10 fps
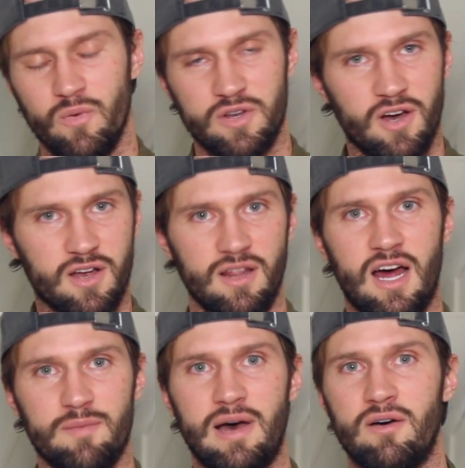We talk a
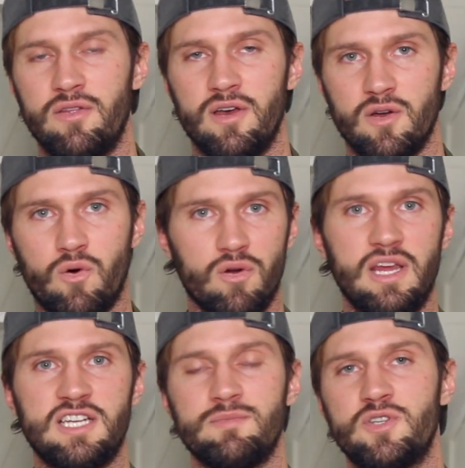lot about the
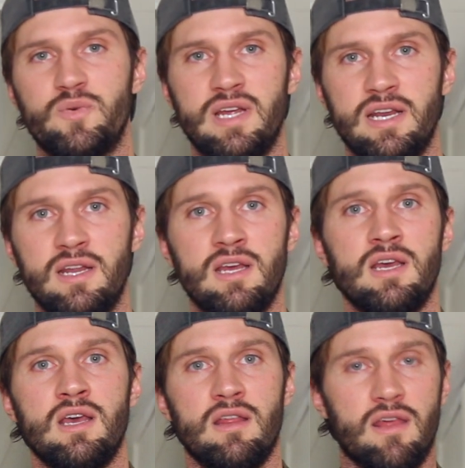correlation between
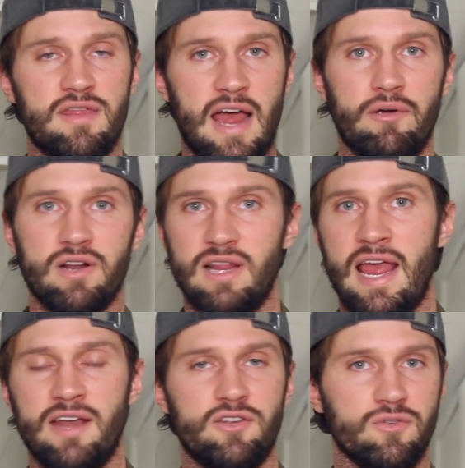the thyroid
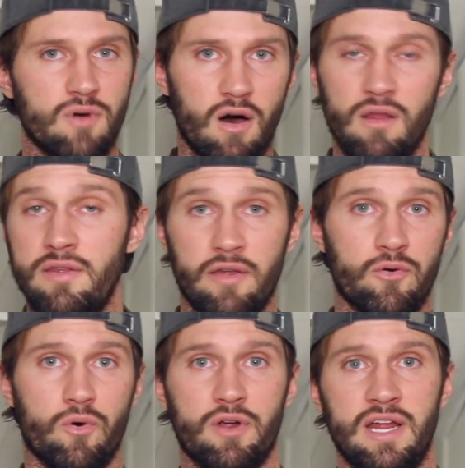gland to all of the
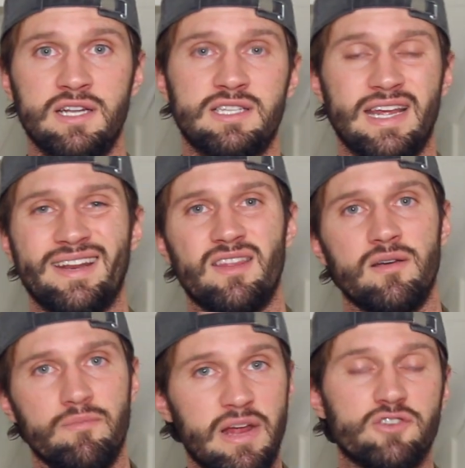other organs and
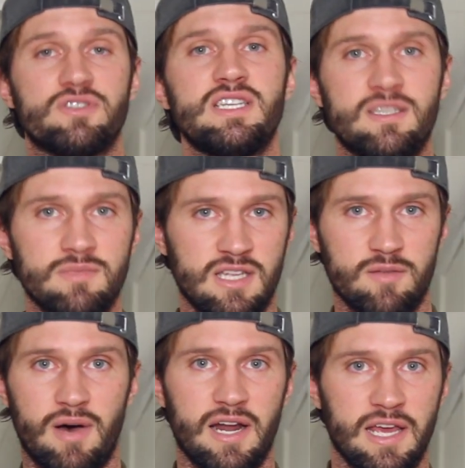the major systems in
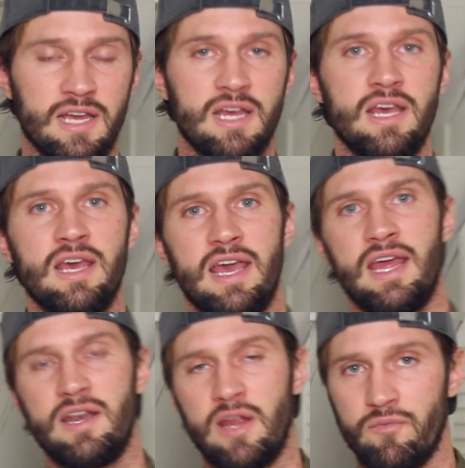the body.
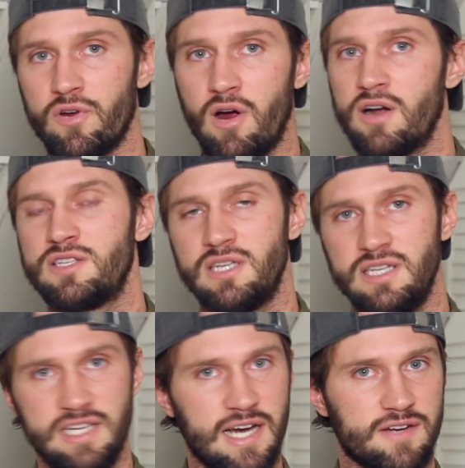And in regards to
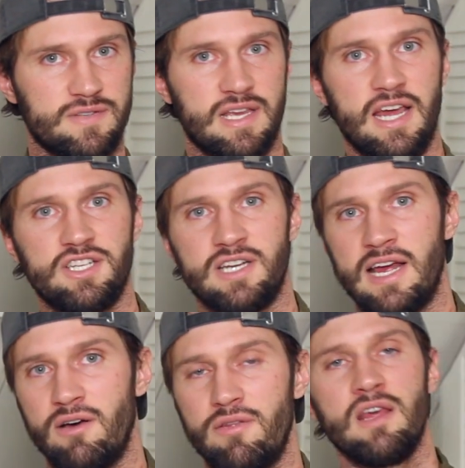detoxification
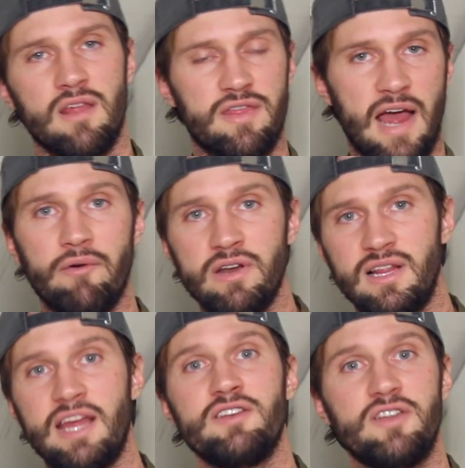health, the thyroid
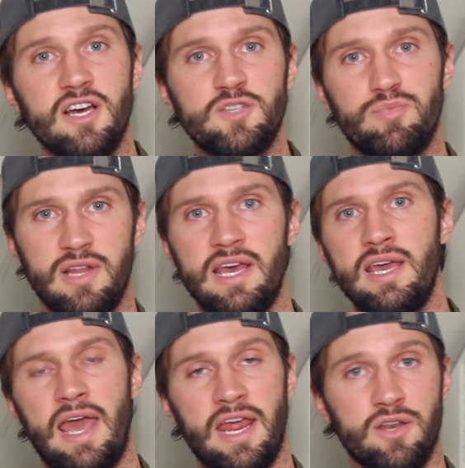gland does
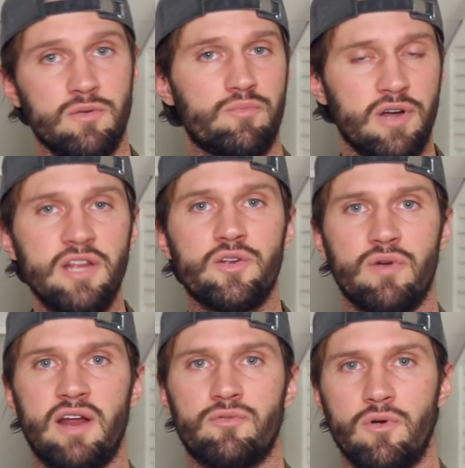play a pretty
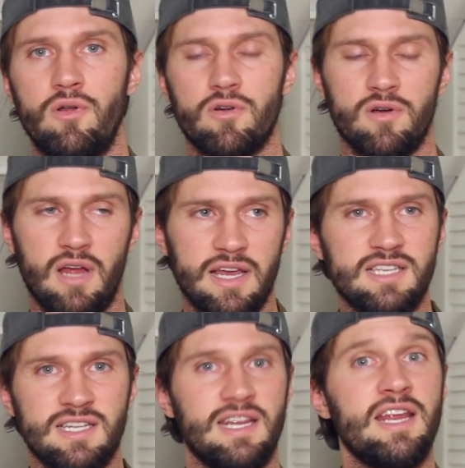direct role, or I
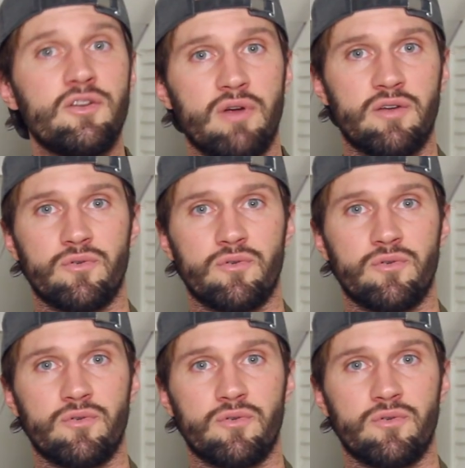guess an indirect